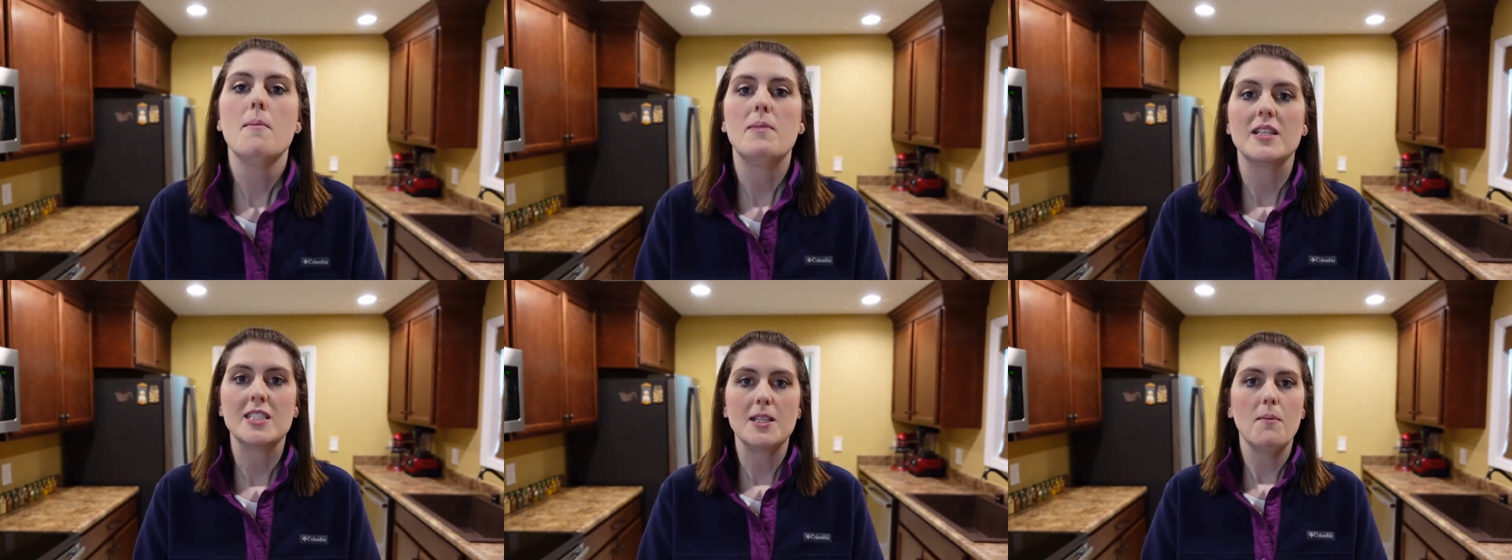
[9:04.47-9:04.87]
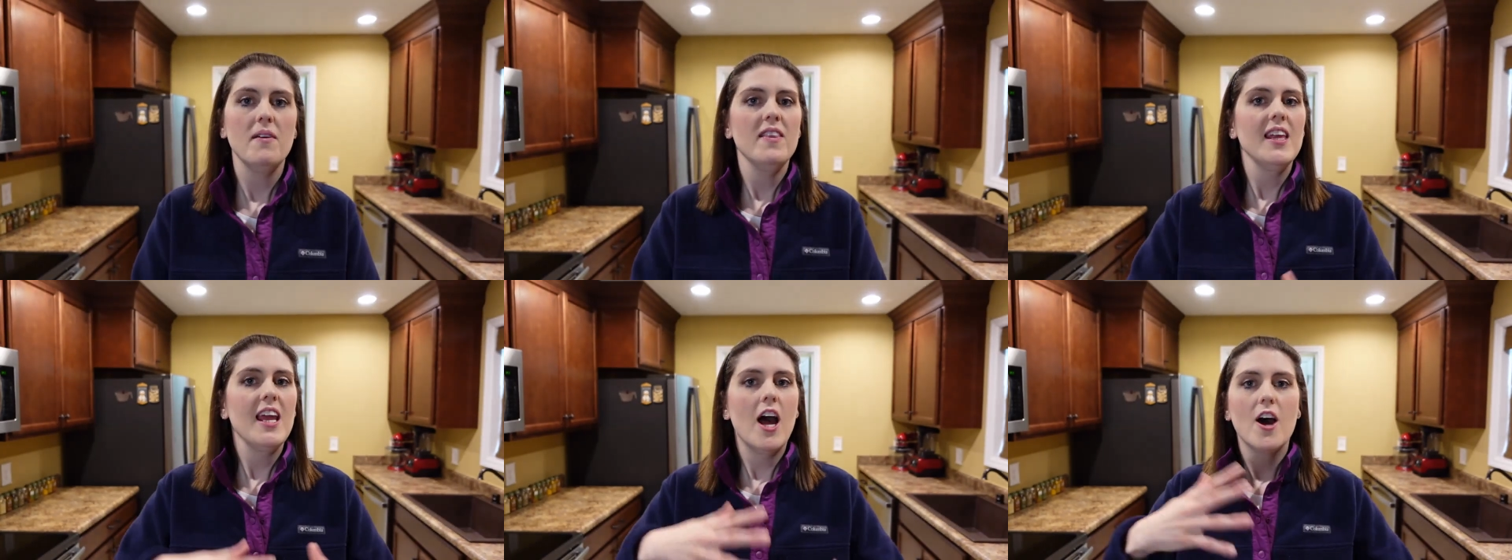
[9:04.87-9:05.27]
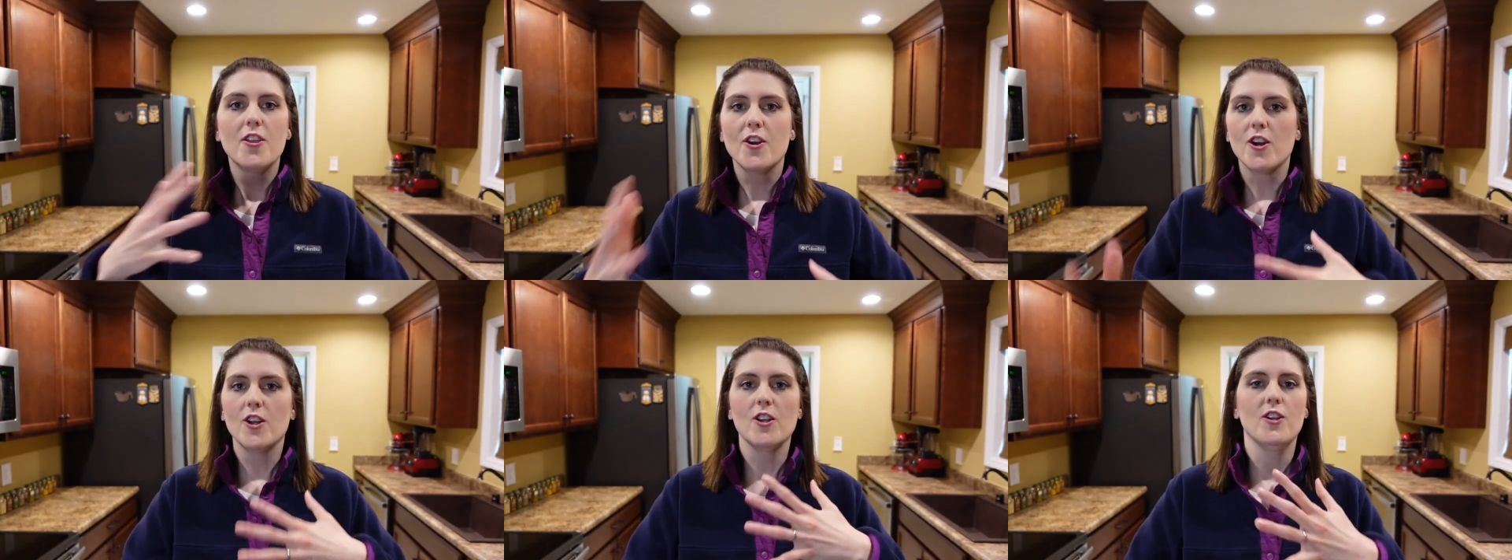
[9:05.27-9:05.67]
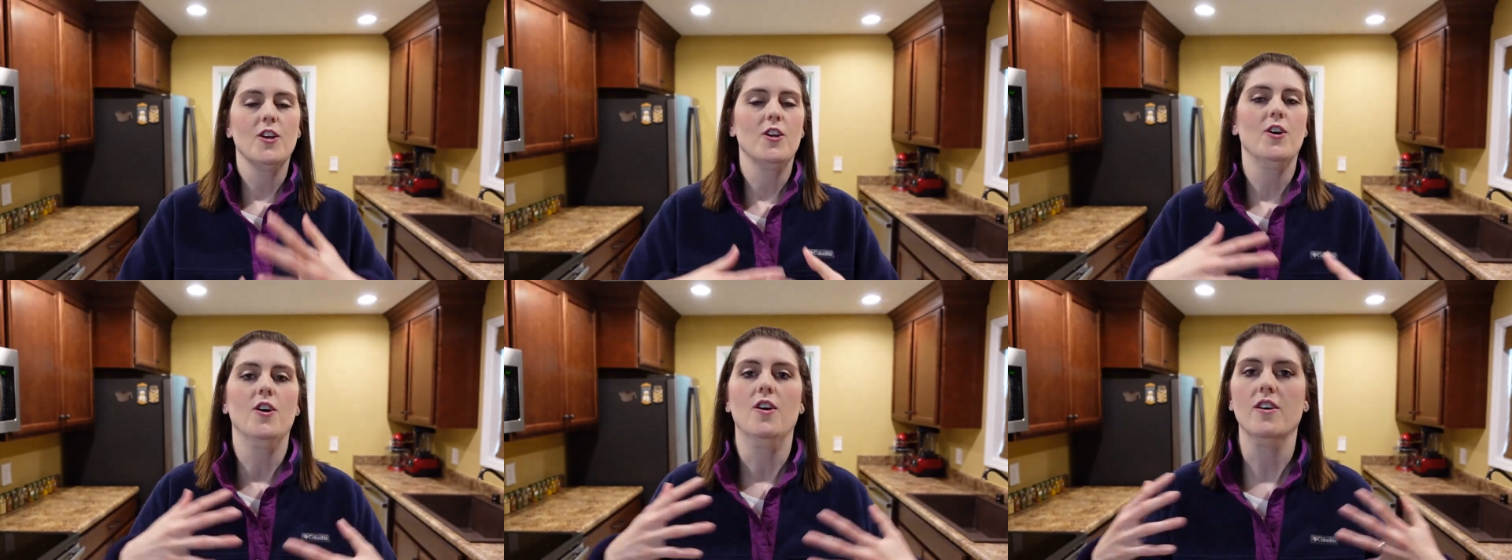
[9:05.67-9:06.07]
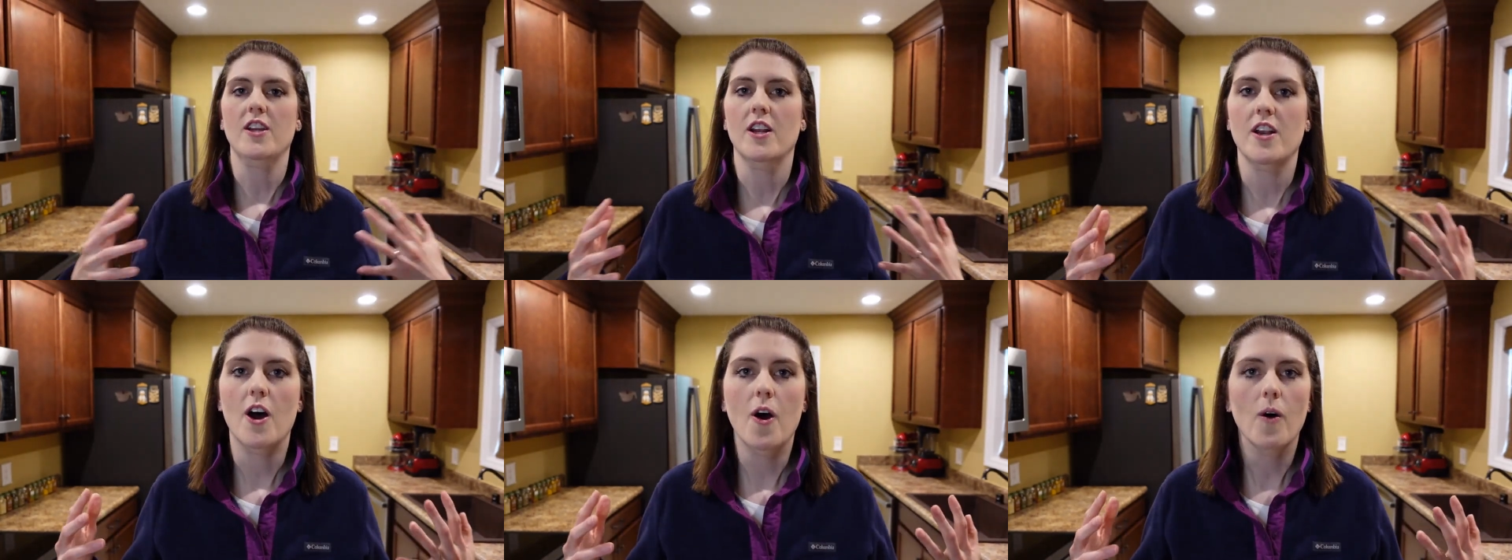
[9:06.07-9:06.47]
But some of the other
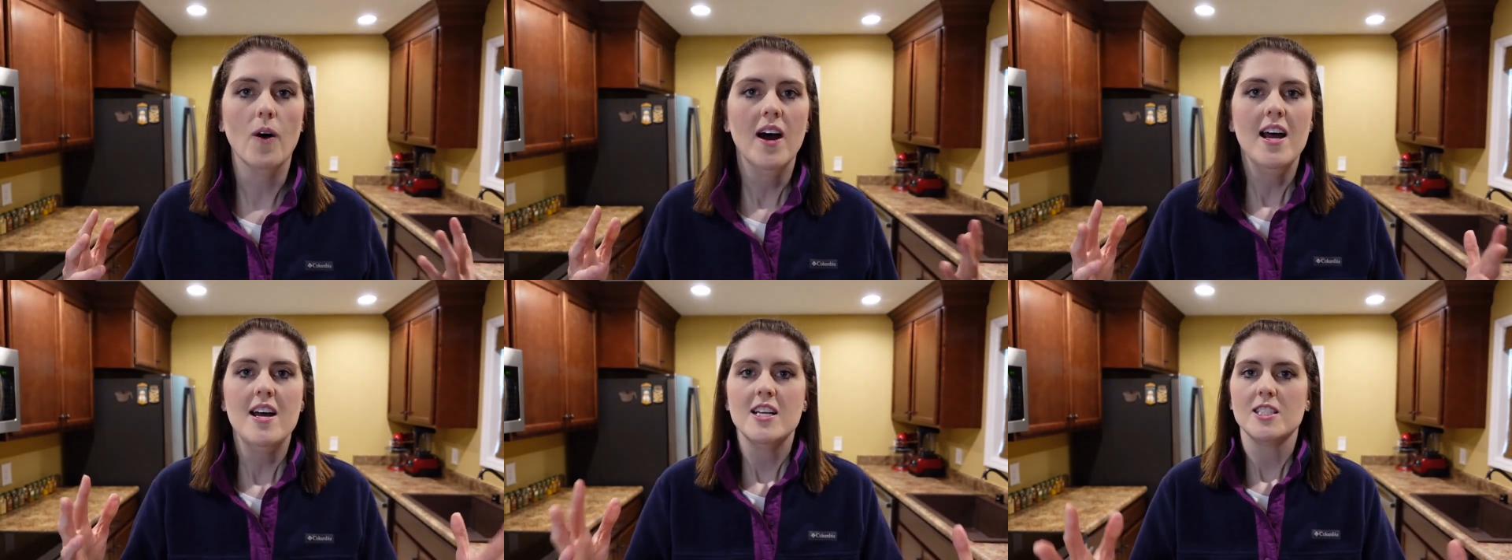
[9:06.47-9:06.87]
little,